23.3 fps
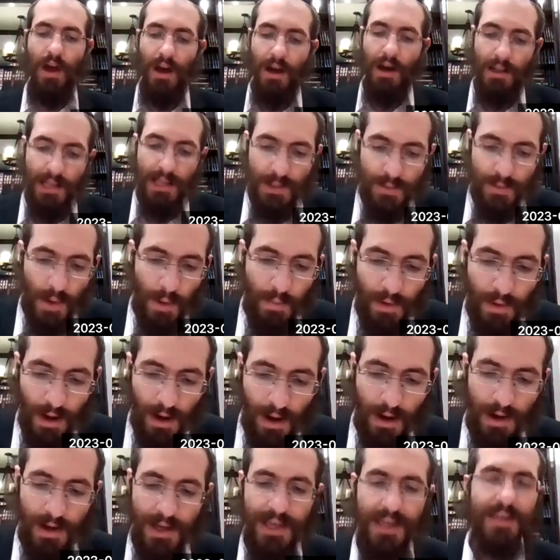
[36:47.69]
he
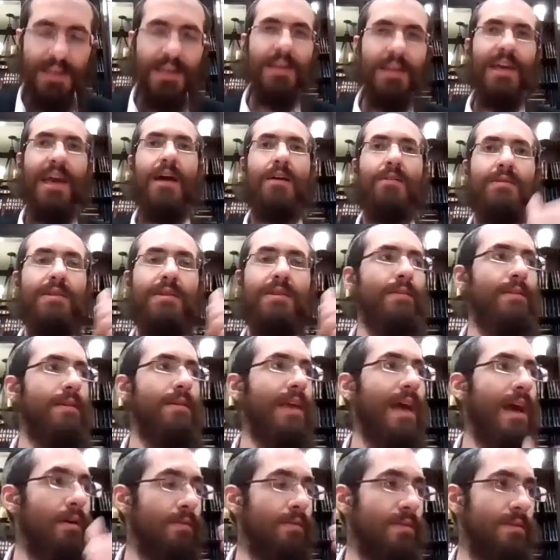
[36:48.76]
could
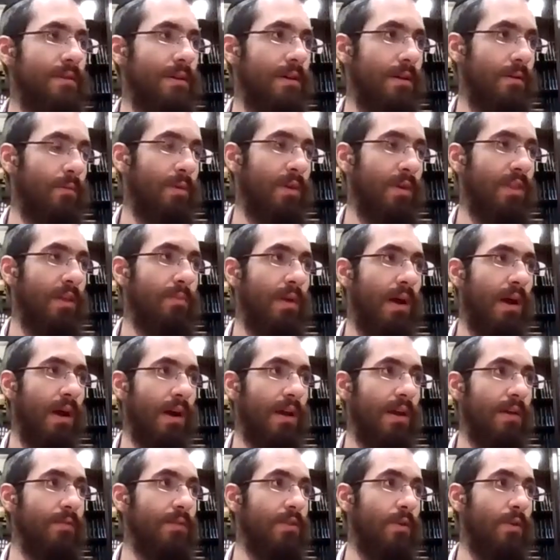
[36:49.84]
count with a brach,